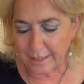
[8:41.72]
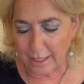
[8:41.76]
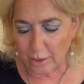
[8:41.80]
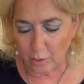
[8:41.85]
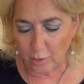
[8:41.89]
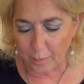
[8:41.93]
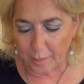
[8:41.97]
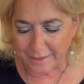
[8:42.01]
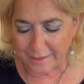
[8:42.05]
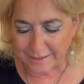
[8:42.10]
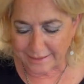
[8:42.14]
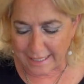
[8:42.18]

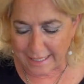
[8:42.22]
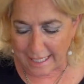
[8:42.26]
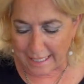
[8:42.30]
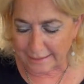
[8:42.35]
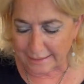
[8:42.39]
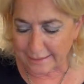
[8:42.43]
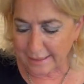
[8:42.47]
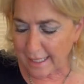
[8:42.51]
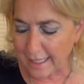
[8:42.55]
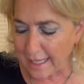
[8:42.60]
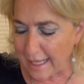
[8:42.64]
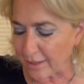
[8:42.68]

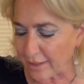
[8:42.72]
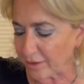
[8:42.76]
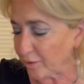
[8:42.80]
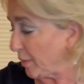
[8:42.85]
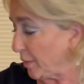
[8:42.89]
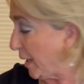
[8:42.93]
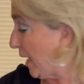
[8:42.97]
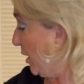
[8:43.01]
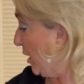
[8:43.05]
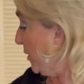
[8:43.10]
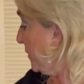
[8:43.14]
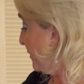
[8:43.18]
passata as
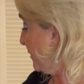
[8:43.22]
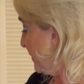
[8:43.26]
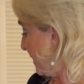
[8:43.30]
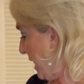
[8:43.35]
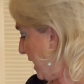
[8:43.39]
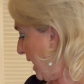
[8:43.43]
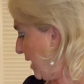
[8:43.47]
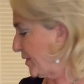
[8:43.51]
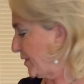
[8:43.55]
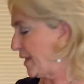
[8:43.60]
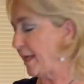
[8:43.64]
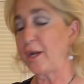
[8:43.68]
well,
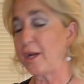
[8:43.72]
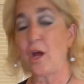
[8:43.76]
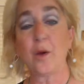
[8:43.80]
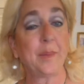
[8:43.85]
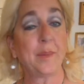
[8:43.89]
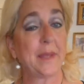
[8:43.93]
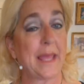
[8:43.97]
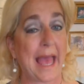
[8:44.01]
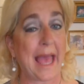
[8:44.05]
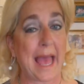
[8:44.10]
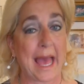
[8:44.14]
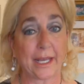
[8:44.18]
and then I'll
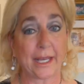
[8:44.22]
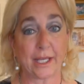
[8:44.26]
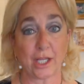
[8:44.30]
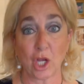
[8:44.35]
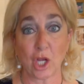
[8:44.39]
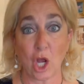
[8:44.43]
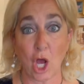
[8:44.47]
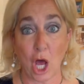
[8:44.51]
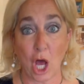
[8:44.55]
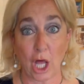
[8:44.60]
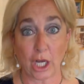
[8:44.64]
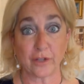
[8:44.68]
be adding
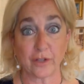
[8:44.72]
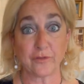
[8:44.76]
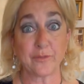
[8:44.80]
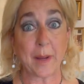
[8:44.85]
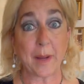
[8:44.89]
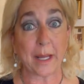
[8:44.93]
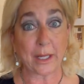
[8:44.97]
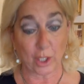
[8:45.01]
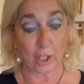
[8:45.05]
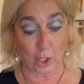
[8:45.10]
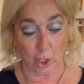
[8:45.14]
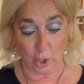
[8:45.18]
all of
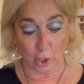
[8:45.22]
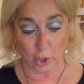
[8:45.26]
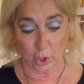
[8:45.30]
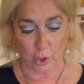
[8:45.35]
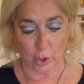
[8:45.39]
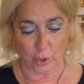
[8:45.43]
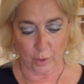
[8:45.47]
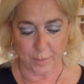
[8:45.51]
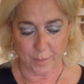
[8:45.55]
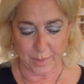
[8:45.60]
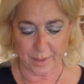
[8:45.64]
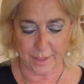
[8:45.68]
my
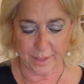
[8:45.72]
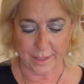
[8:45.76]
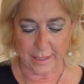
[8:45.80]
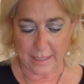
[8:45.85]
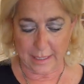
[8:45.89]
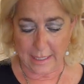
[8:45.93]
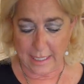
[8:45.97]
herbs,